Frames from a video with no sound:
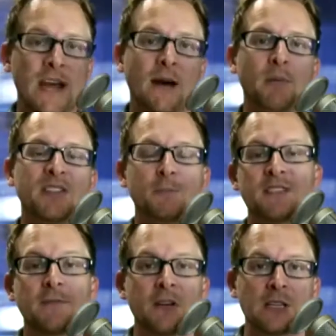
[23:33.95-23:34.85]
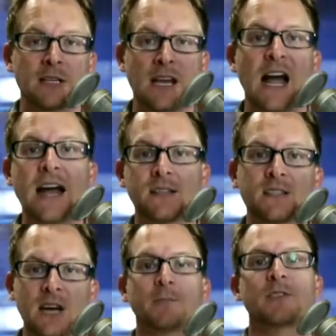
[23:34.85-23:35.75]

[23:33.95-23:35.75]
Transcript: yeah, but specifically, like I had stopped